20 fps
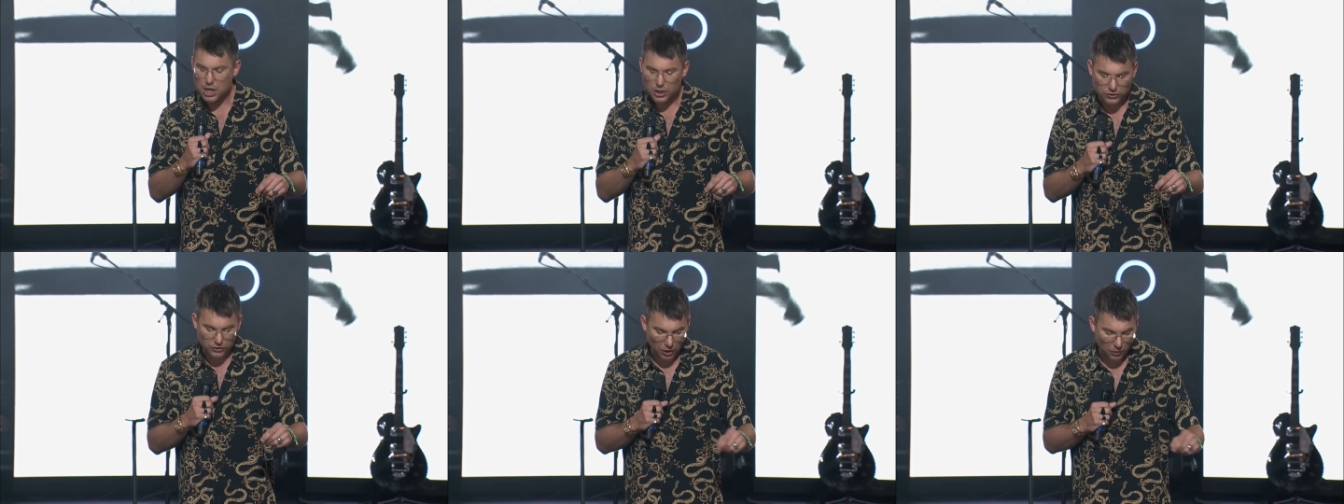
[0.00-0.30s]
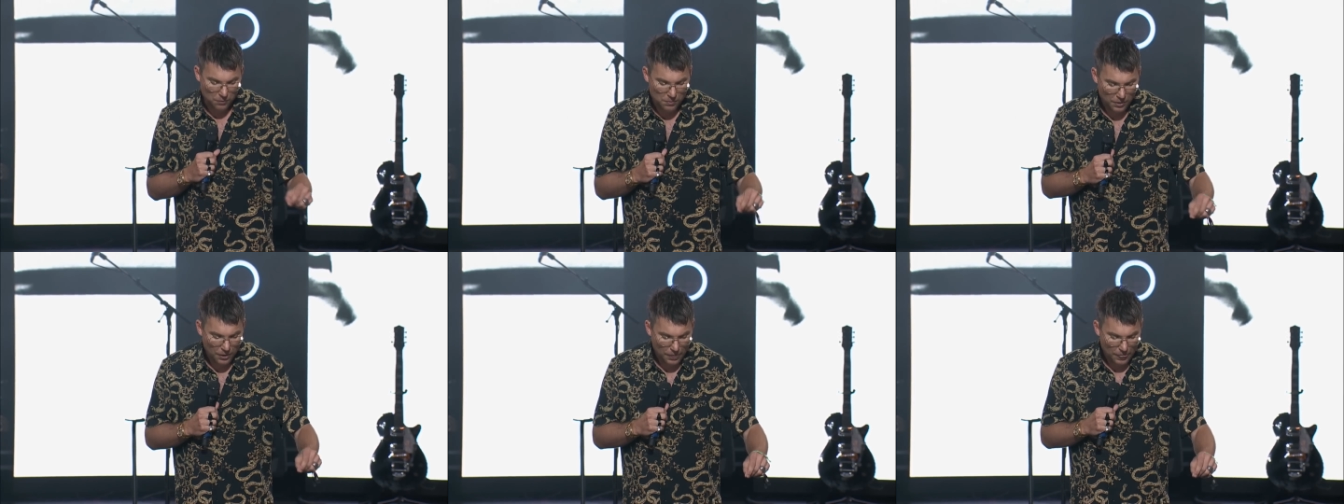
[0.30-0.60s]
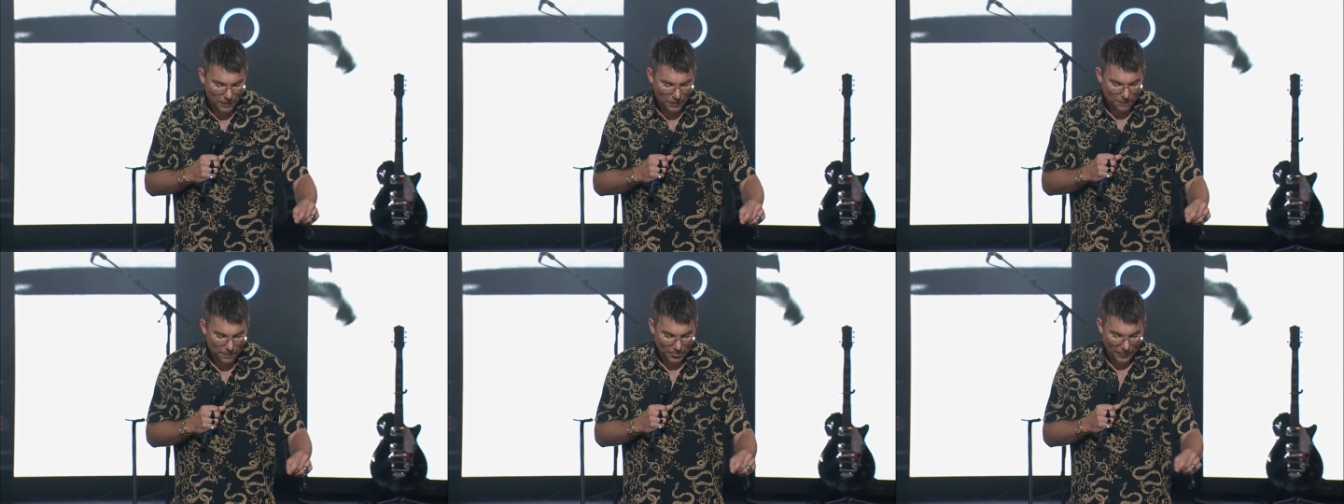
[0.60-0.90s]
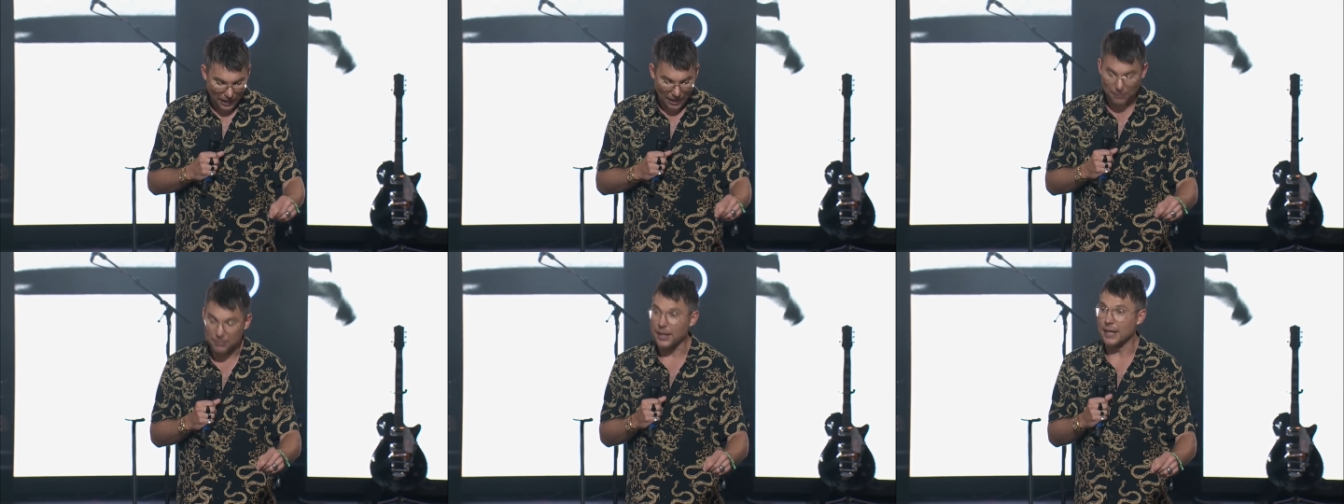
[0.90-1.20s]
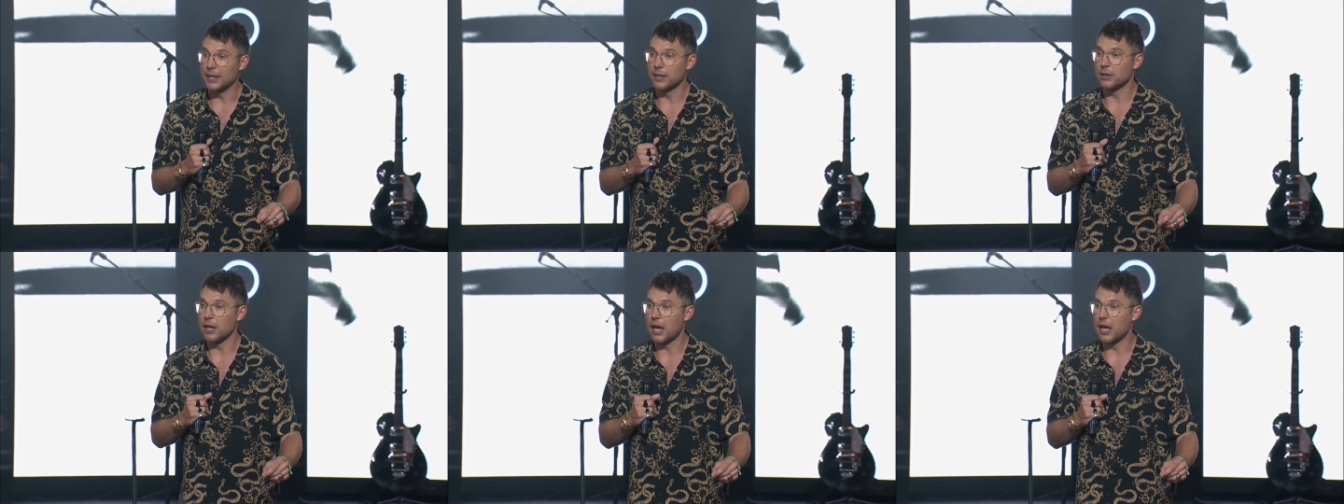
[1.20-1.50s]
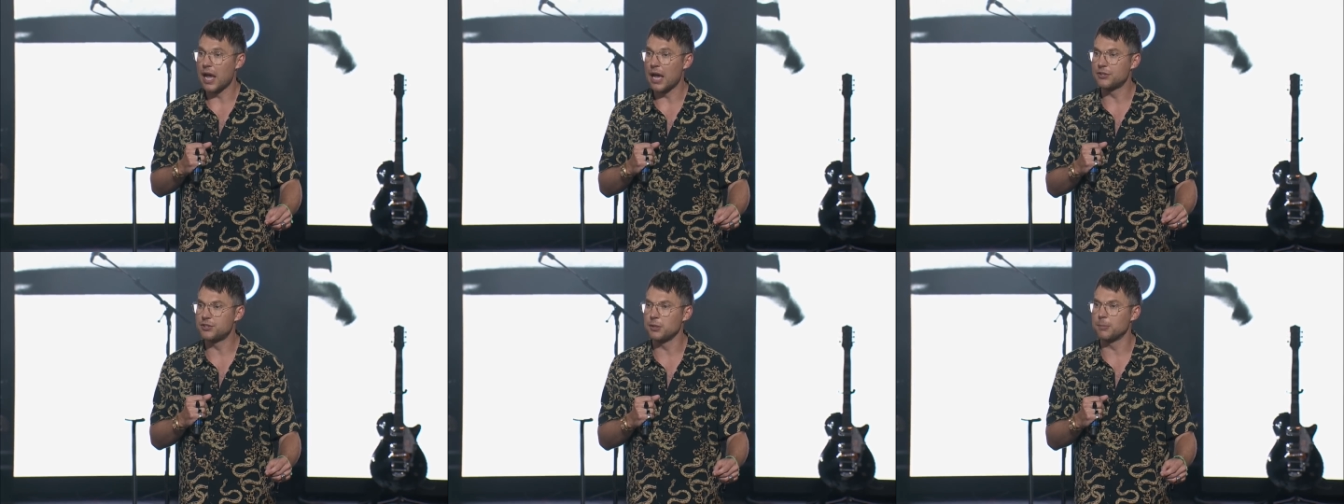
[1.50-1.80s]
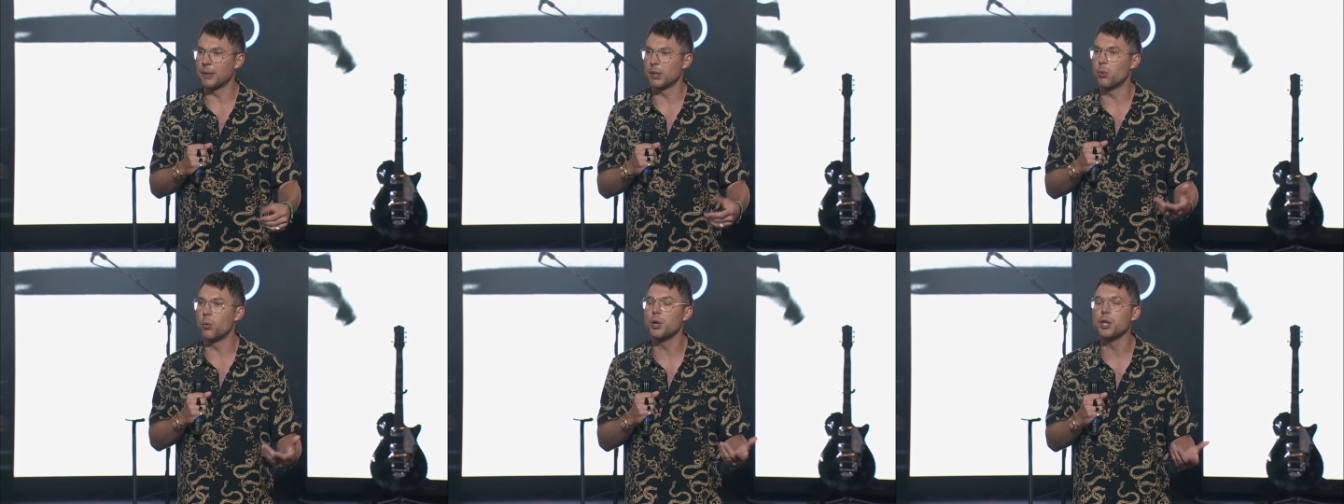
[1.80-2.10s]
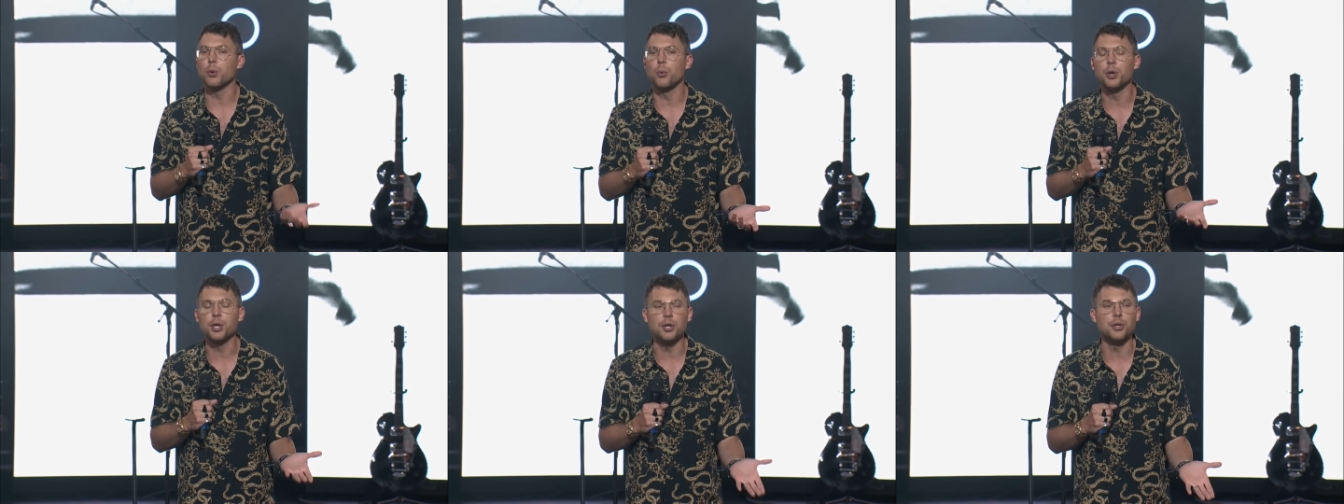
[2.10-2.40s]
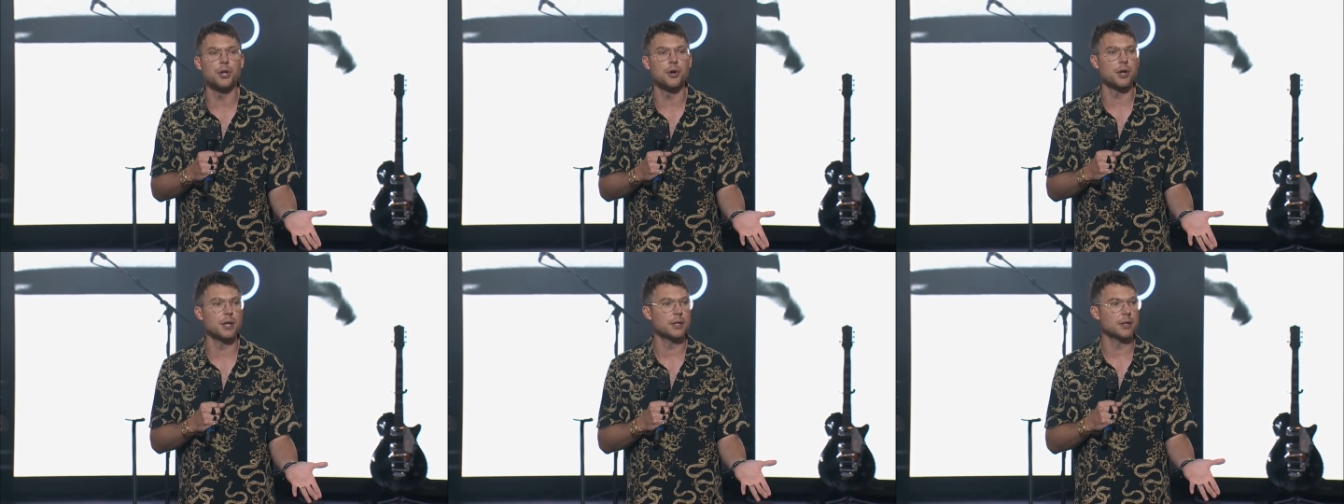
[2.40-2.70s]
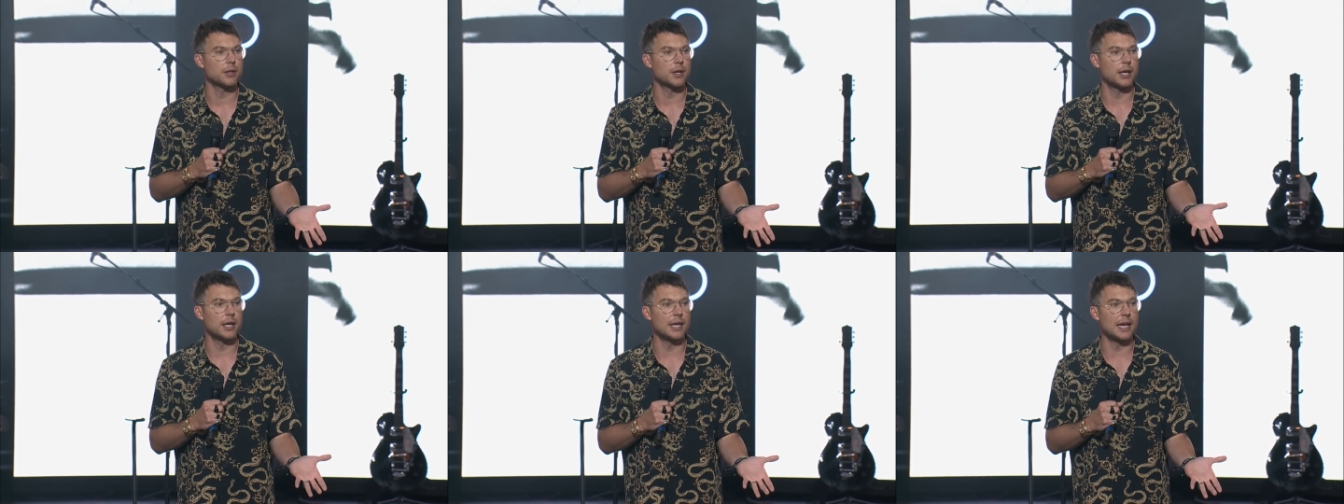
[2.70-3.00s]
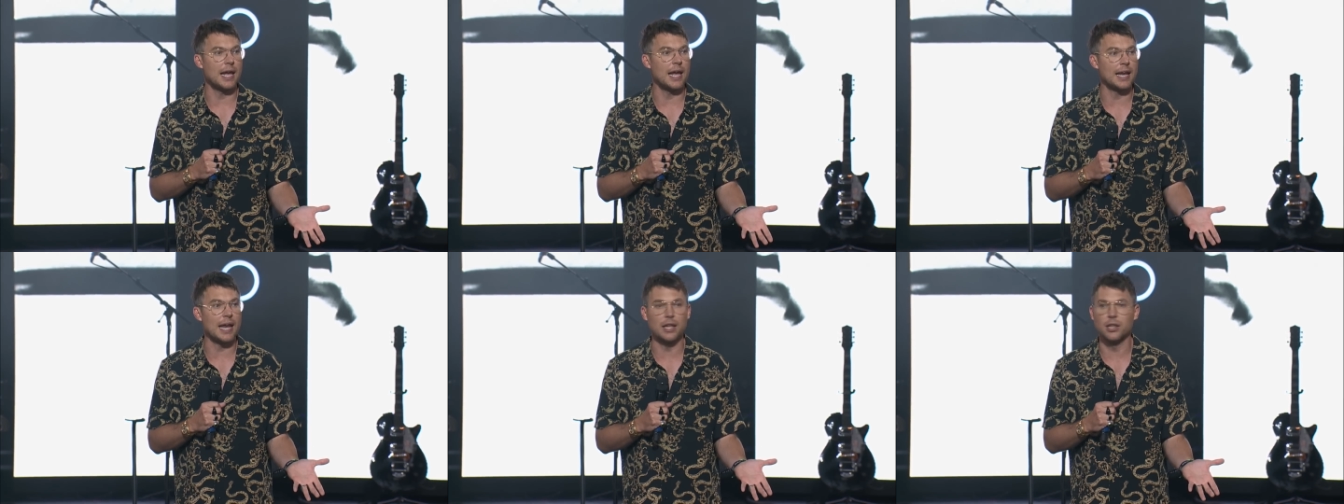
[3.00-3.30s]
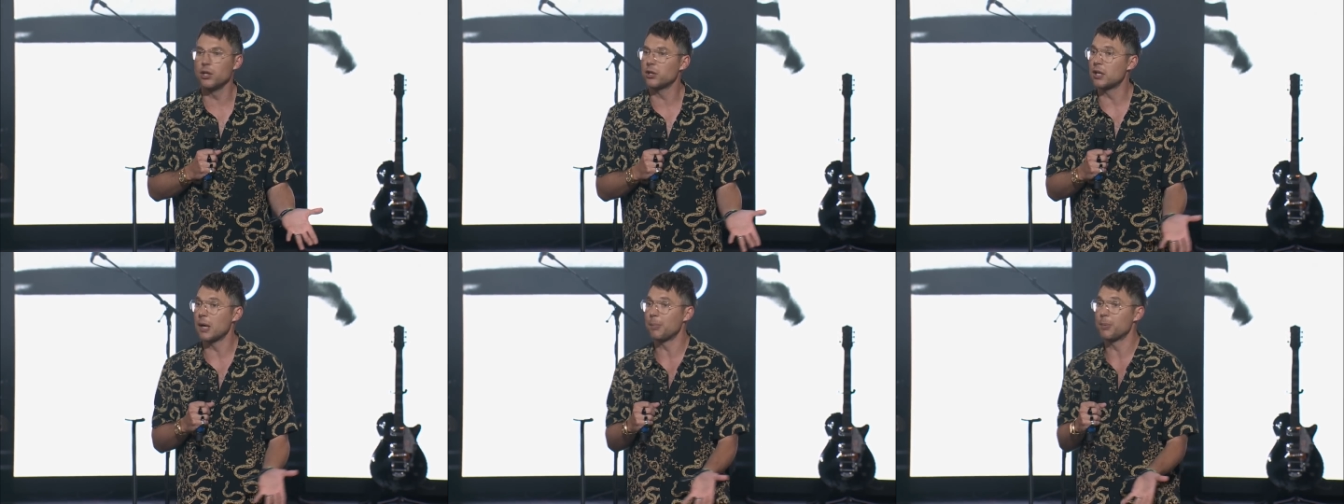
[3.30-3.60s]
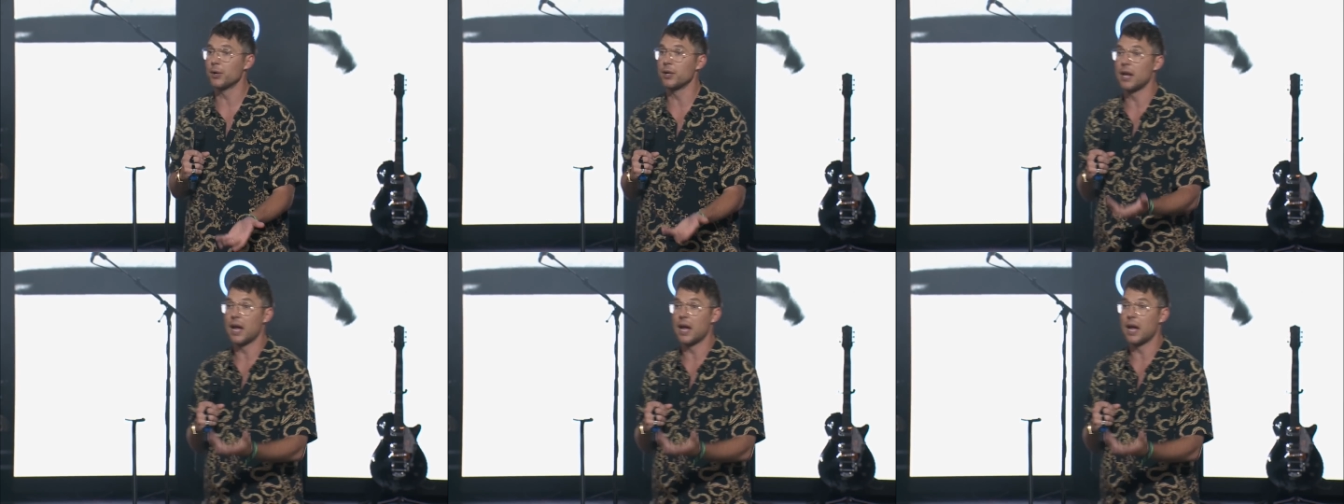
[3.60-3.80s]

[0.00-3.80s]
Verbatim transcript: So I'm like, she'd be like, what are, what are you doing? And, and I look up at her